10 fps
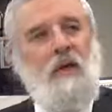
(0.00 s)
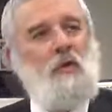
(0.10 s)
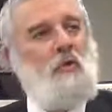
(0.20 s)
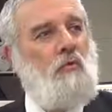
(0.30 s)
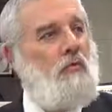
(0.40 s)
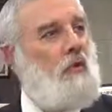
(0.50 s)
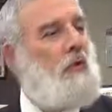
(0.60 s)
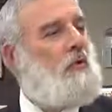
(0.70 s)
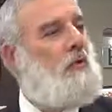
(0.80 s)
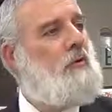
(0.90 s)
Okay. To view
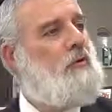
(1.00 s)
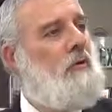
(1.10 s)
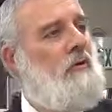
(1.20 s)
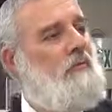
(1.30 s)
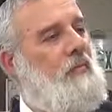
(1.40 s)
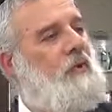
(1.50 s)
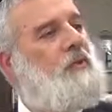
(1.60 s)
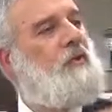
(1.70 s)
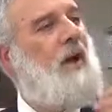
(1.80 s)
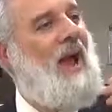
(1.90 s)
and to observe
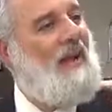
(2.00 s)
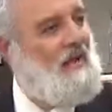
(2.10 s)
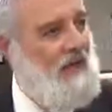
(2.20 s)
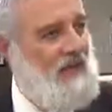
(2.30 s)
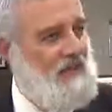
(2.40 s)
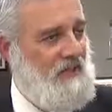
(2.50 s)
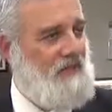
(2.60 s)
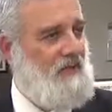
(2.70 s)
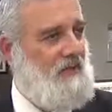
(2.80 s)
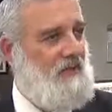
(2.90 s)
means to analyze
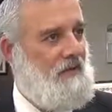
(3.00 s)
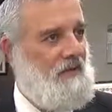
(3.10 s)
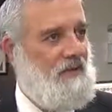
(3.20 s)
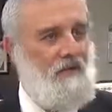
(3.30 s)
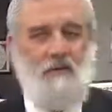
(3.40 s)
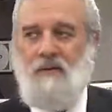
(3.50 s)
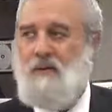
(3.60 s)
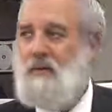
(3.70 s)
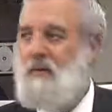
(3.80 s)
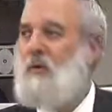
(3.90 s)
it.
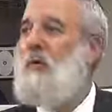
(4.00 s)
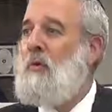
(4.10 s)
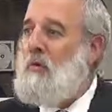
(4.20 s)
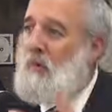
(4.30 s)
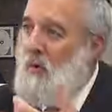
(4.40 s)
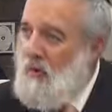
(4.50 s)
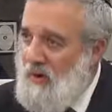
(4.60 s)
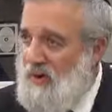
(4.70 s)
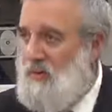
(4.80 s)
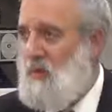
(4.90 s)
To look
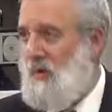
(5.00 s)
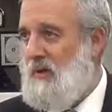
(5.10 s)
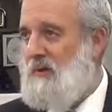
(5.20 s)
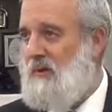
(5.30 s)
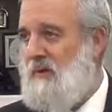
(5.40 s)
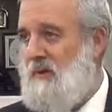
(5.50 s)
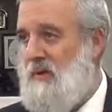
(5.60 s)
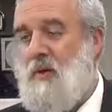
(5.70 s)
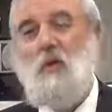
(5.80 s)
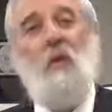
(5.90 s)
more into it.
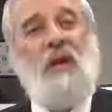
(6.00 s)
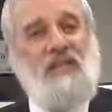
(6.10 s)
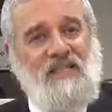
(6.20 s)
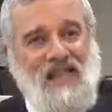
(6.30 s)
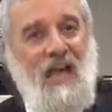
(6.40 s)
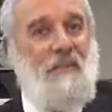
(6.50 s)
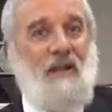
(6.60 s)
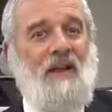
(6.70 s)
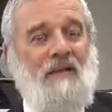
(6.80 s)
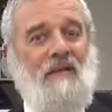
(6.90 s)
To
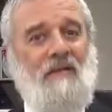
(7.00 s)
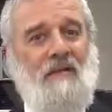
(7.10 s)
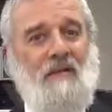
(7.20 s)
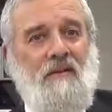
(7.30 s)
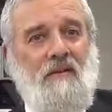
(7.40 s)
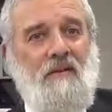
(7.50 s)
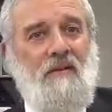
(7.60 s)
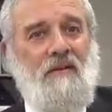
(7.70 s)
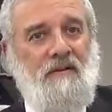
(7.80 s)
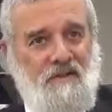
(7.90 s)
examine it.
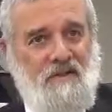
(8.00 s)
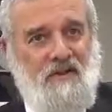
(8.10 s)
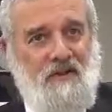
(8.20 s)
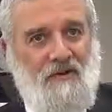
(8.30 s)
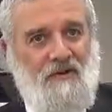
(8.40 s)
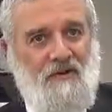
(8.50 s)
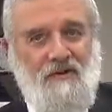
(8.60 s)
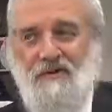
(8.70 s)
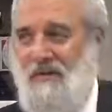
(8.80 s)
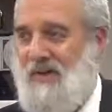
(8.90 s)

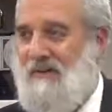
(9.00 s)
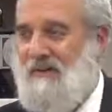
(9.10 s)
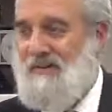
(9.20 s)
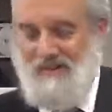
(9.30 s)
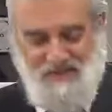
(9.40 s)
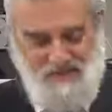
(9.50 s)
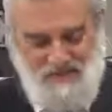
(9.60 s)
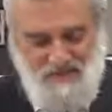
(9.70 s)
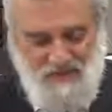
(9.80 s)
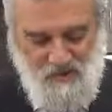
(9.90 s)
Right?
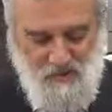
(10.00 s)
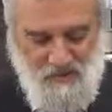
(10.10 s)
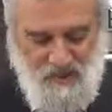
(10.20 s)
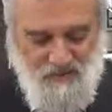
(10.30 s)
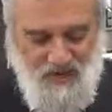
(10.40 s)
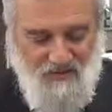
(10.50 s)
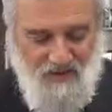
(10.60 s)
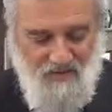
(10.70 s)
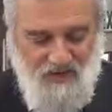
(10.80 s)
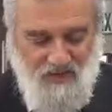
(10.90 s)
So,
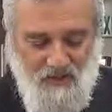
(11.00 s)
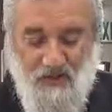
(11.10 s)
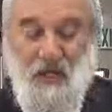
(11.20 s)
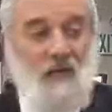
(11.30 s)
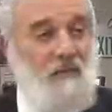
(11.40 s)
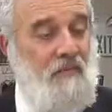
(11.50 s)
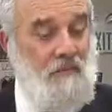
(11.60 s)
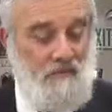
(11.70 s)
Mishamay Mebit Hashem...